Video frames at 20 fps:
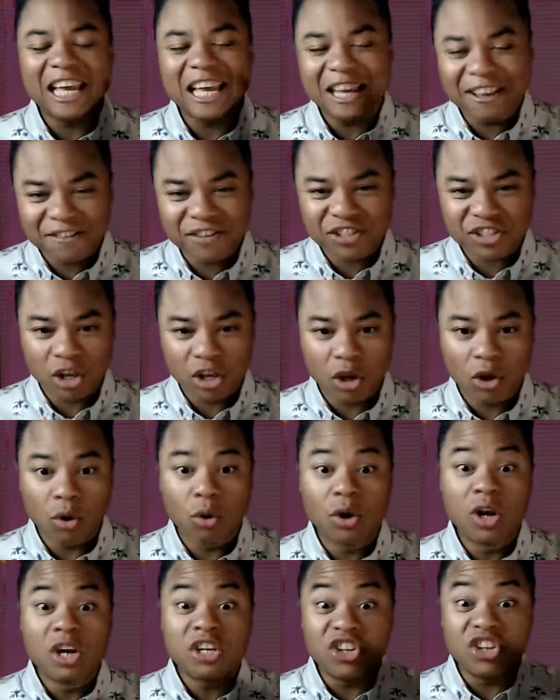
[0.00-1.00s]
If
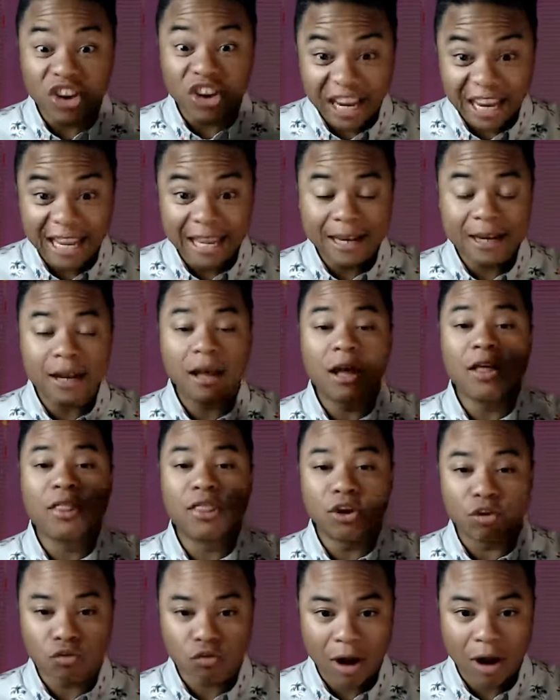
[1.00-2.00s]
so, you're in
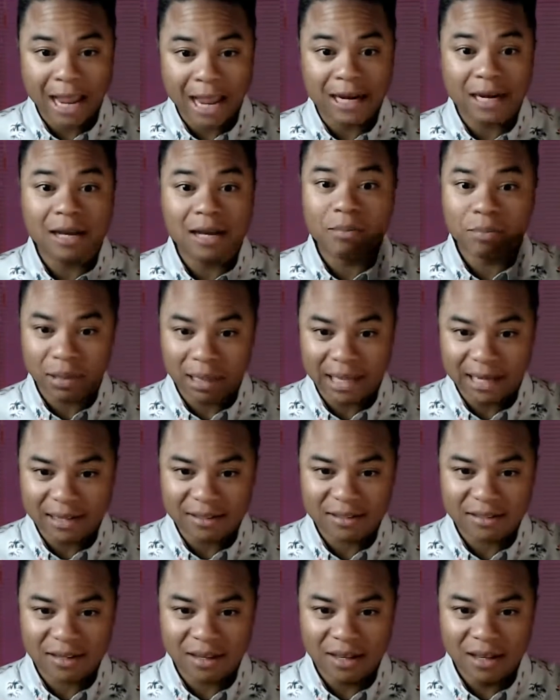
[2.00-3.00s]
the right
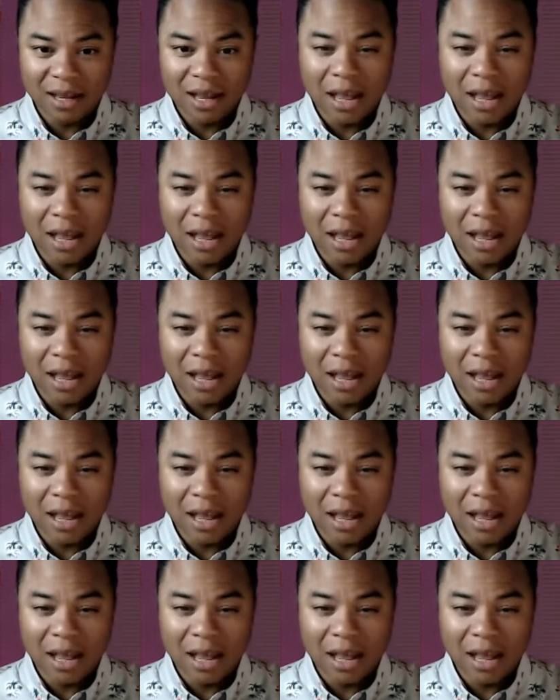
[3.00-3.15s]
place.